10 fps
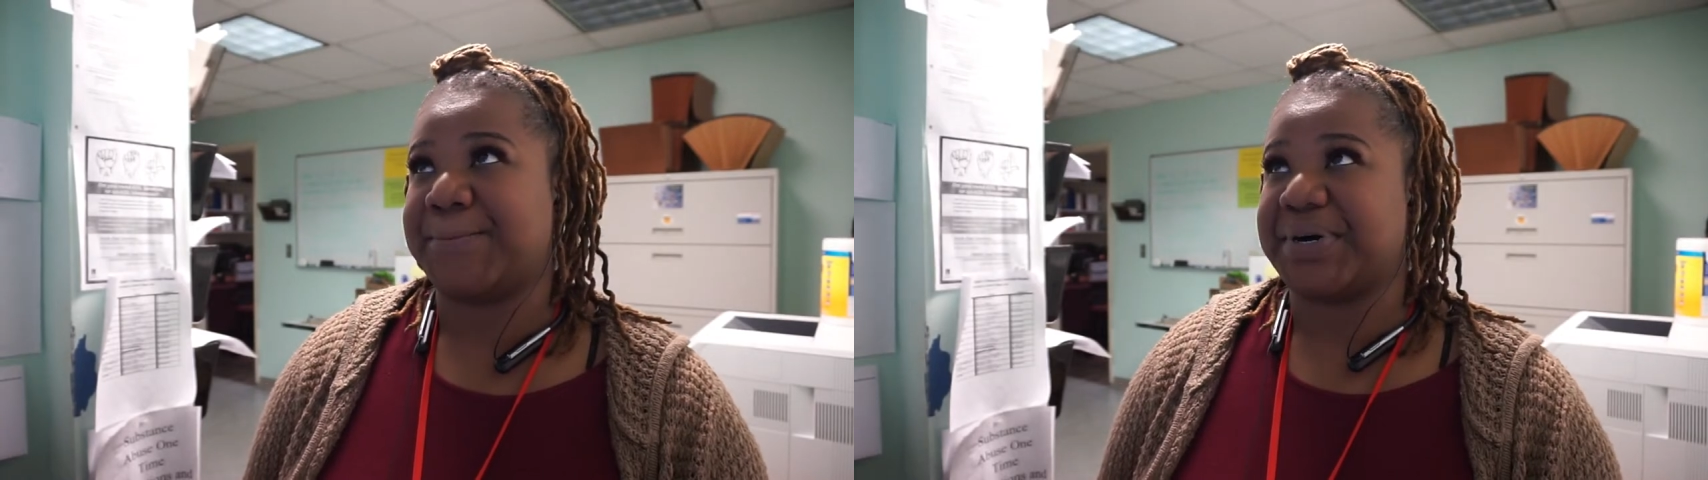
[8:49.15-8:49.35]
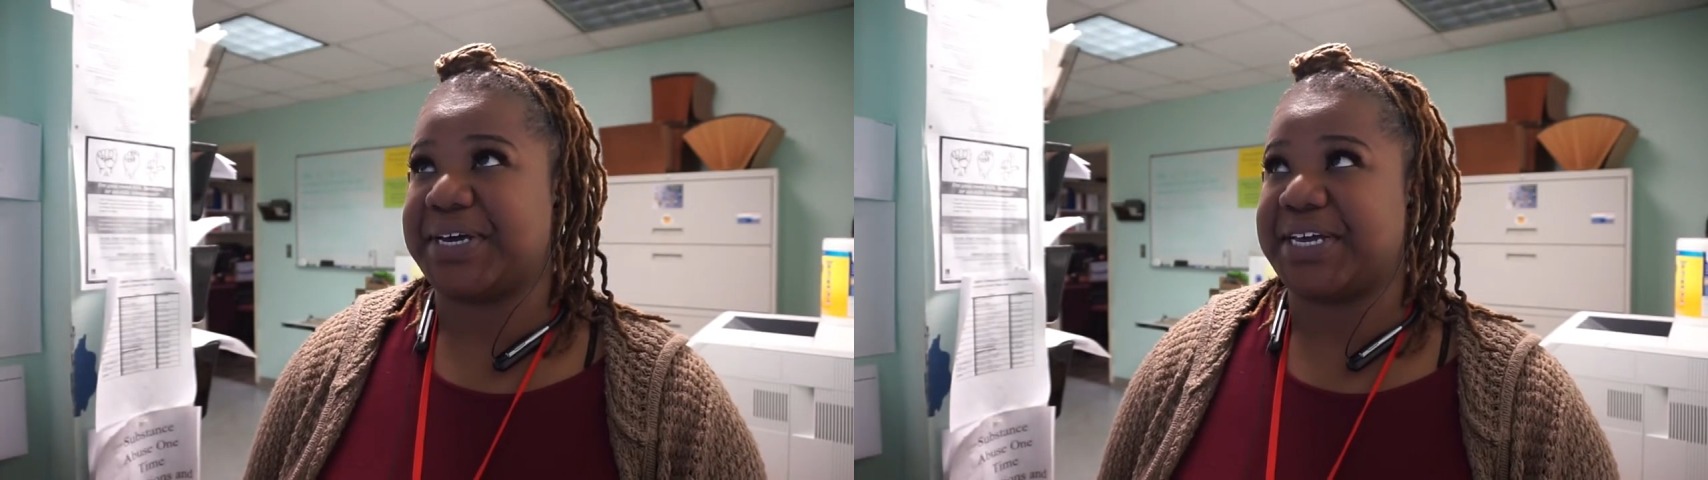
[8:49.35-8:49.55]

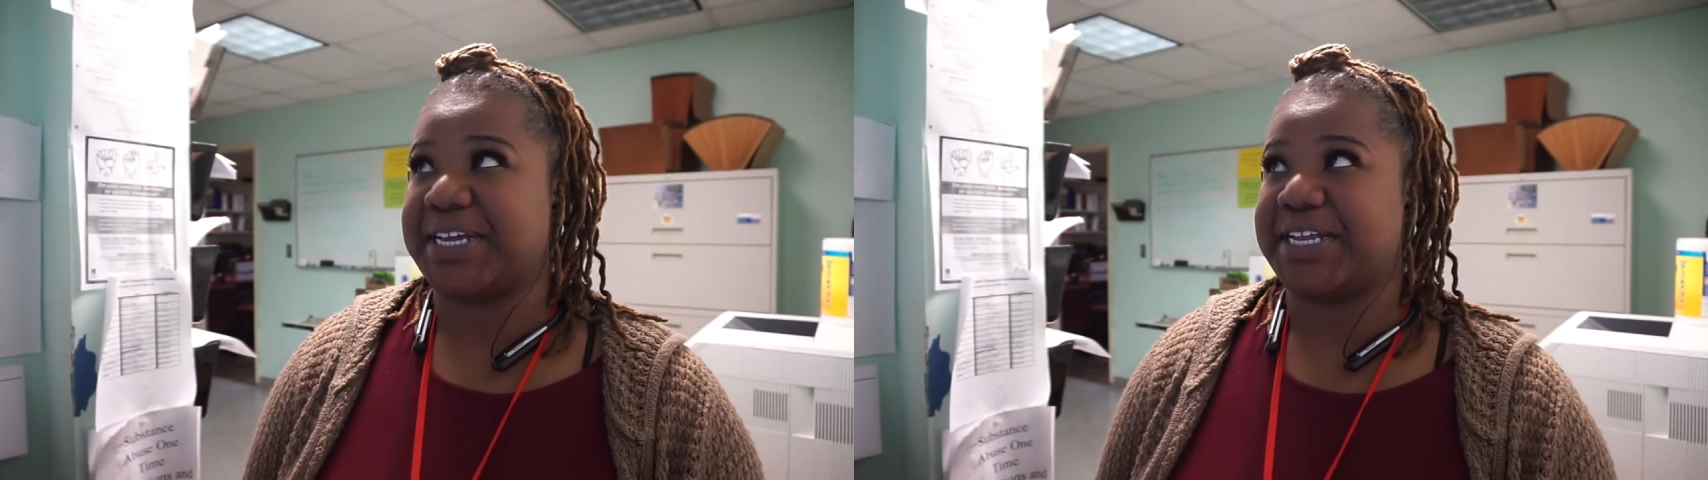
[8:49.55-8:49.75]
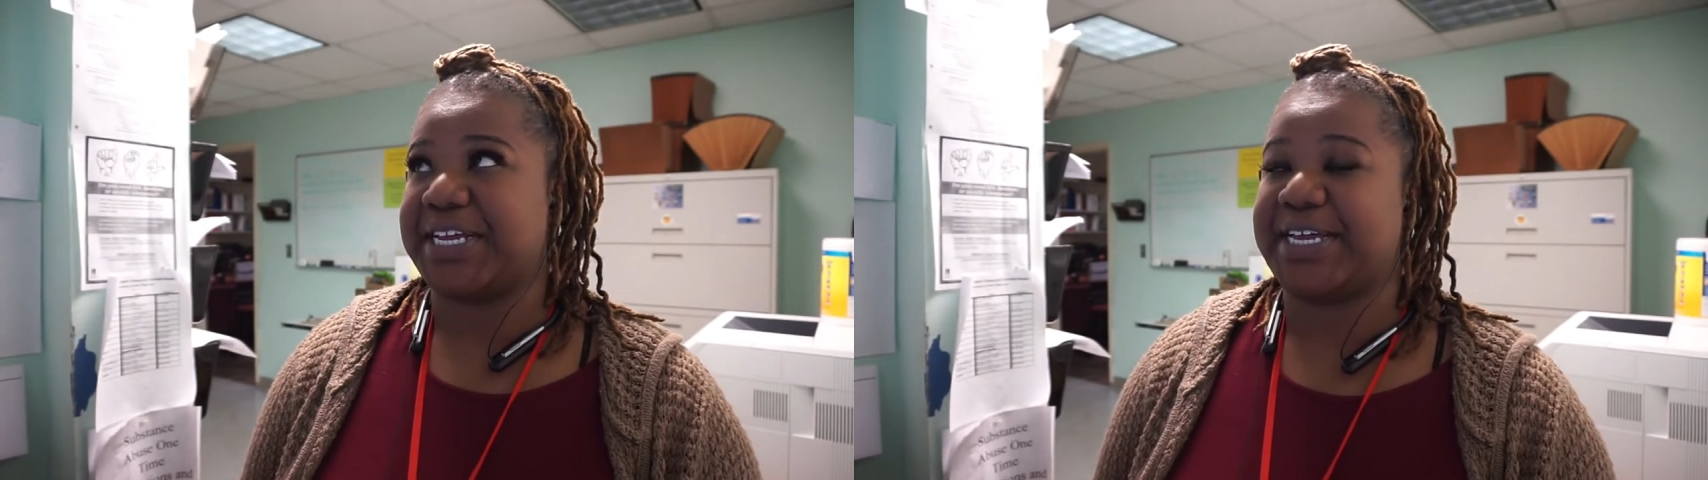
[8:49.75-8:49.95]

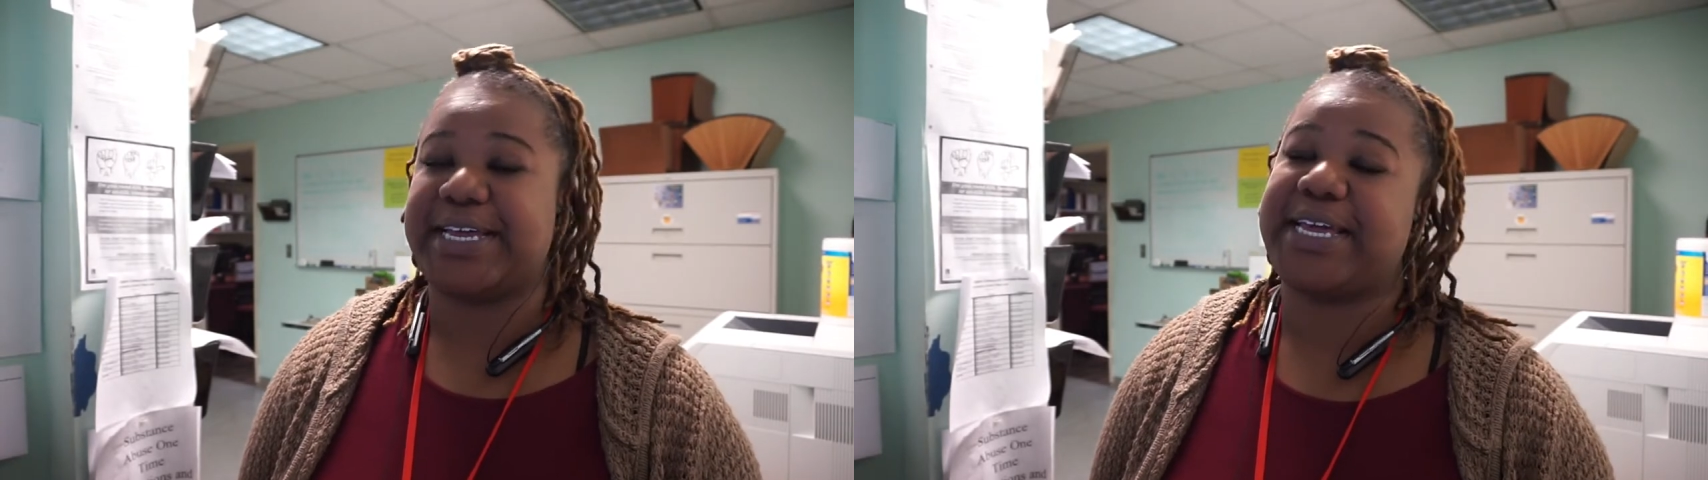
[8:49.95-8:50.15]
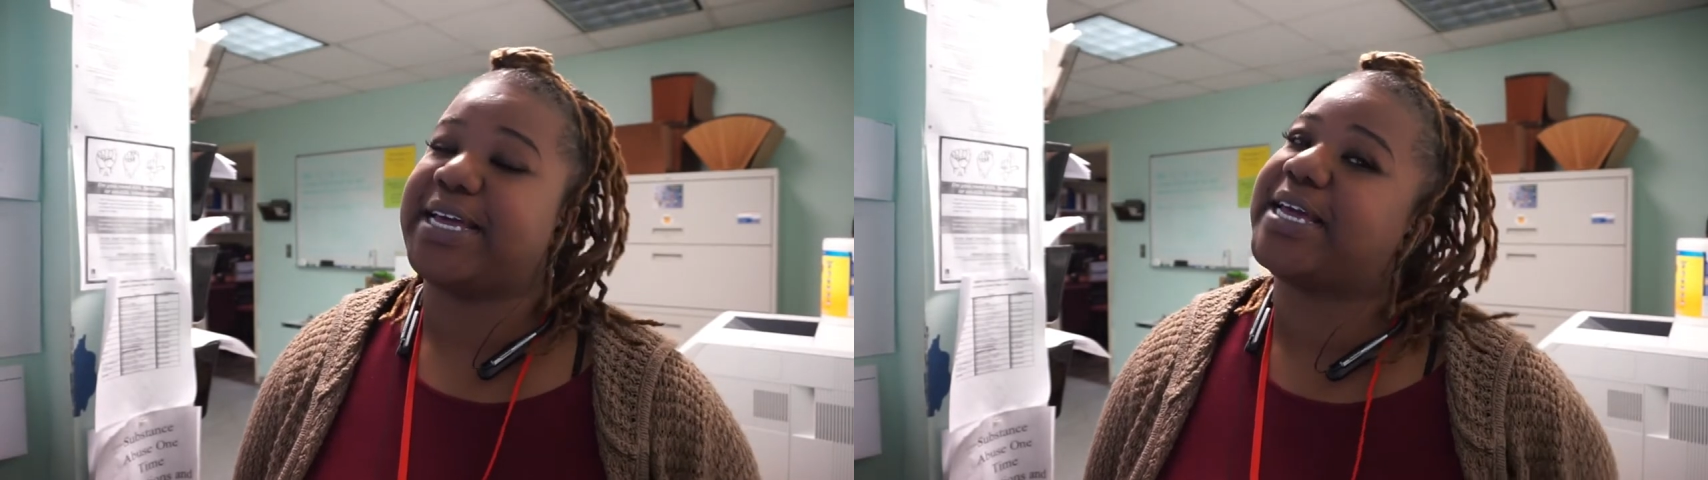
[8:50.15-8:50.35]
but
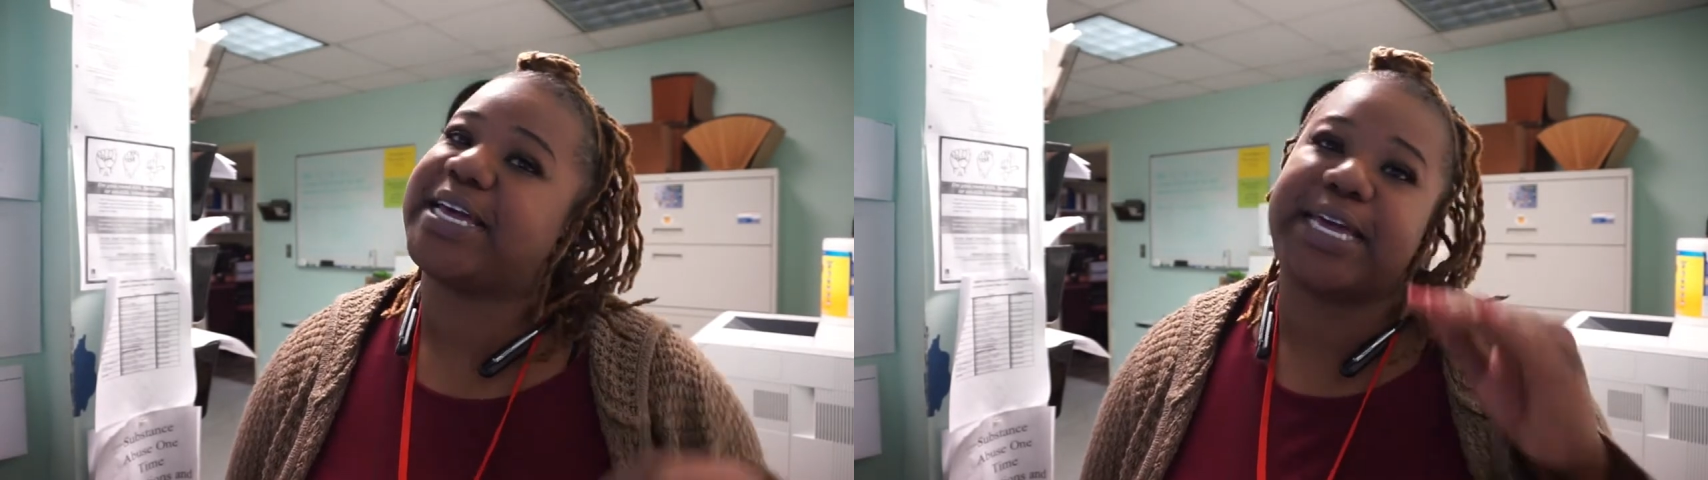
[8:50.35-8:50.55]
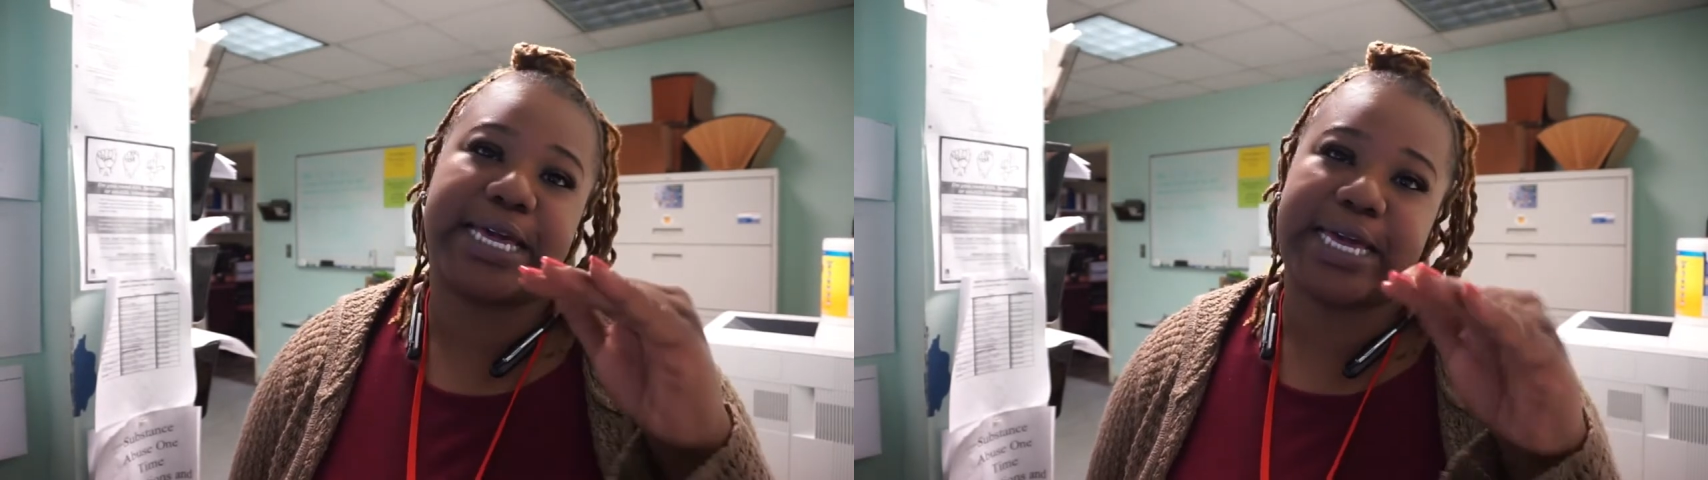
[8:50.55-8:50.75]

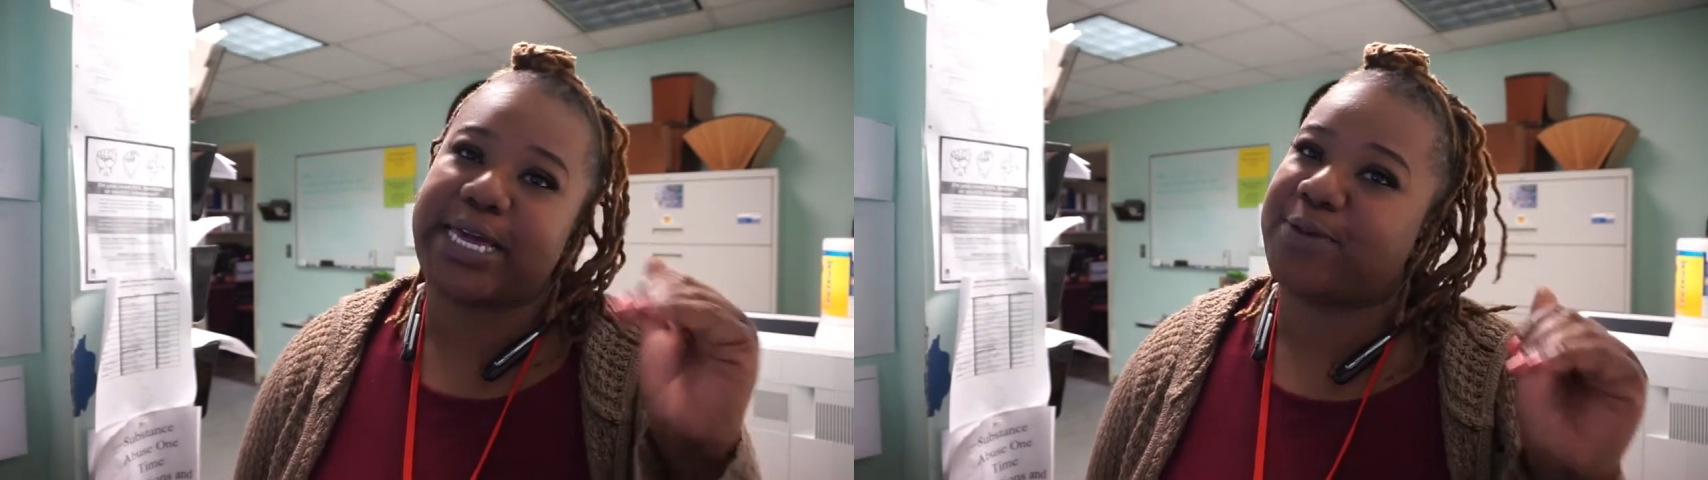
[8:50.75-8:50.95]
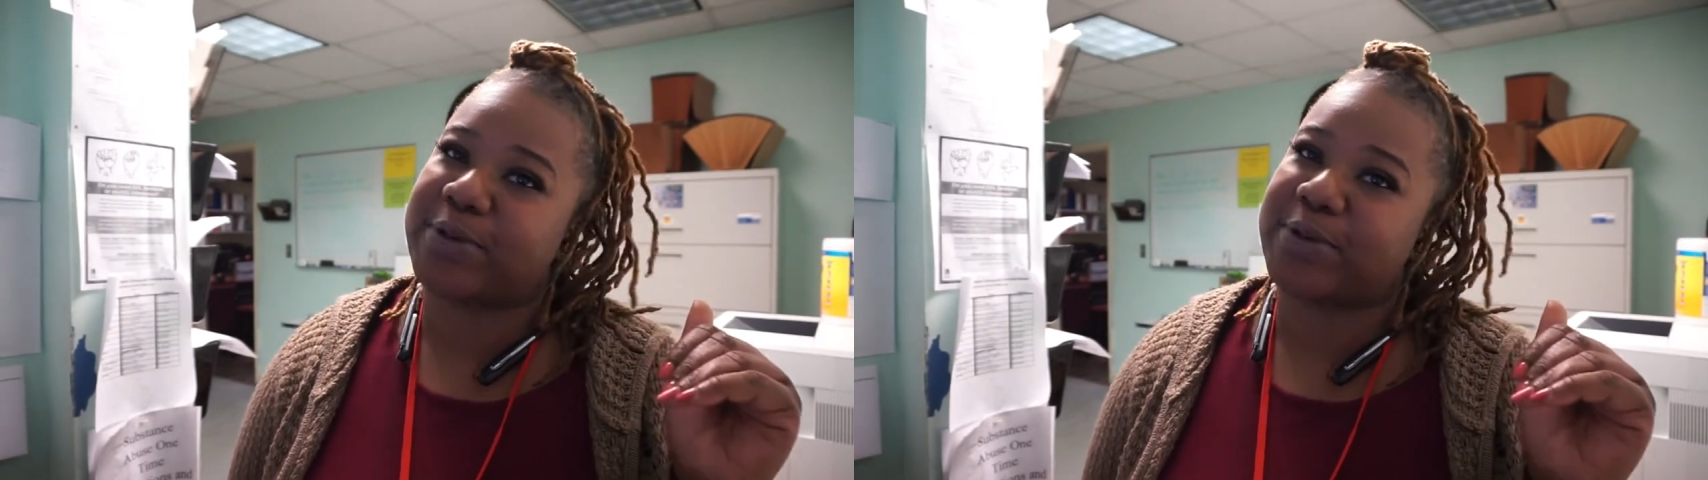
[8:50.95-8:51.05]
it